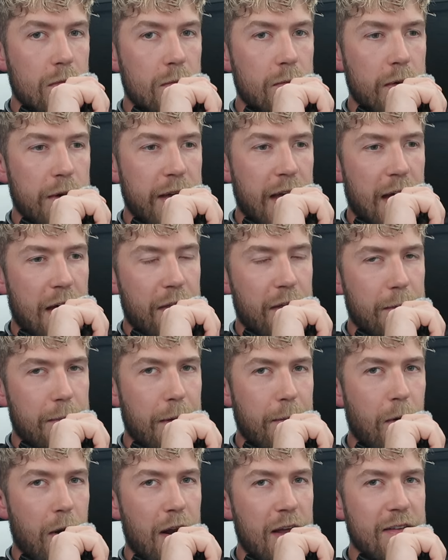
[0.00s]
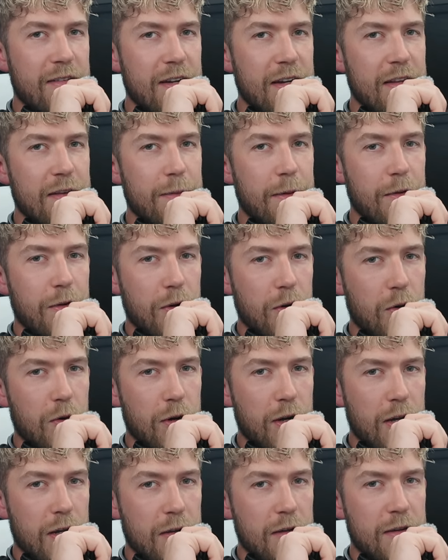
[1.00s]
But yeah, I think people are listening to me
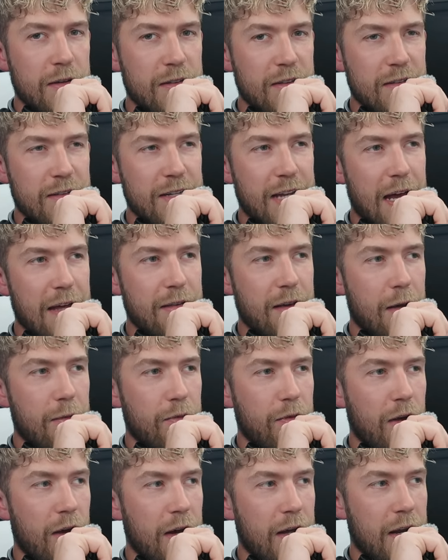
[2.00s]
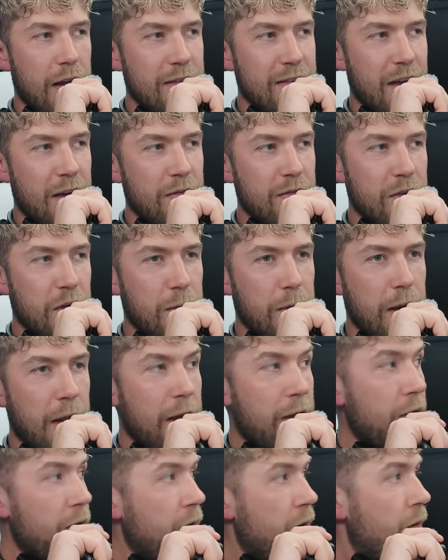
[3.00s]
recording because it's a daytime flight and I sound super
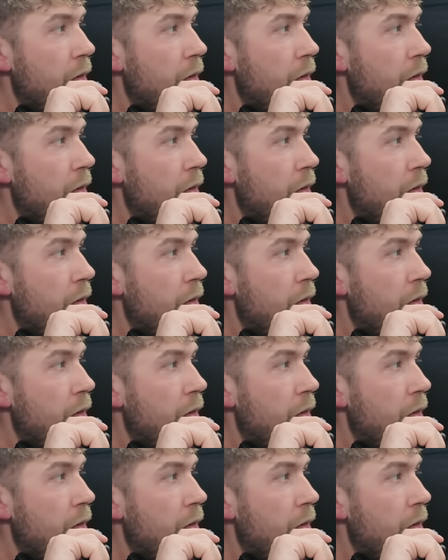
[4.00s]
loud.